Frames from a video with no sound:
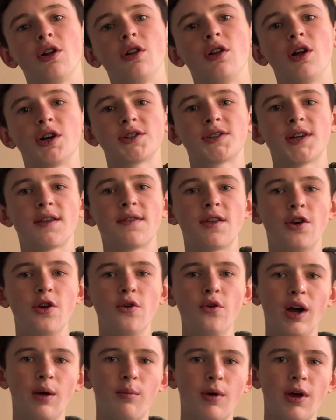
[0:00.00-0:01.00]
alongside the
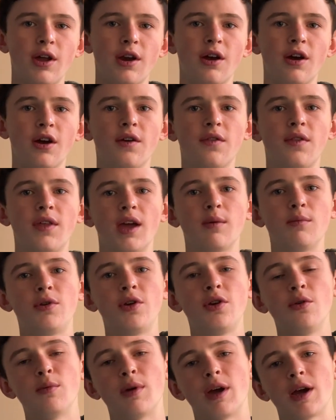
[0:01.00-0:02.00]
new iPad Air, the
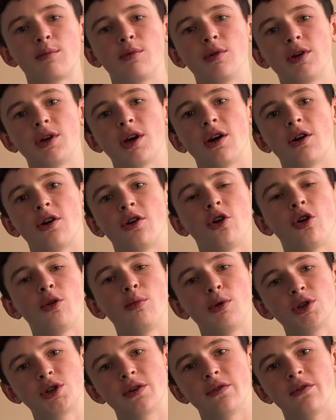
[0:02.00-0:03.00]
M2 MacBook Air, and a whole
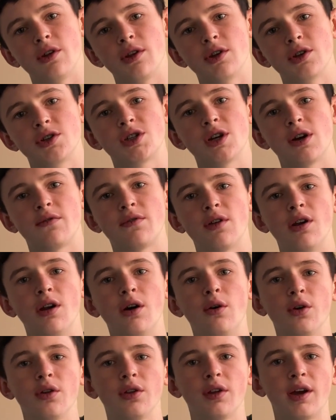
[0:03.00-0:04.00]
bunch of other stuff that
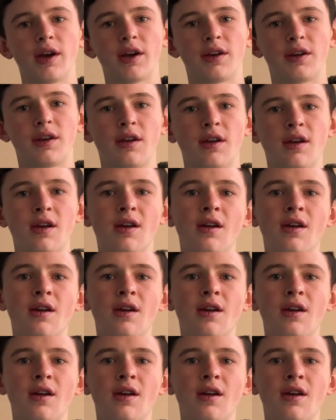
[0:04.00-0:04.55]
no one liked.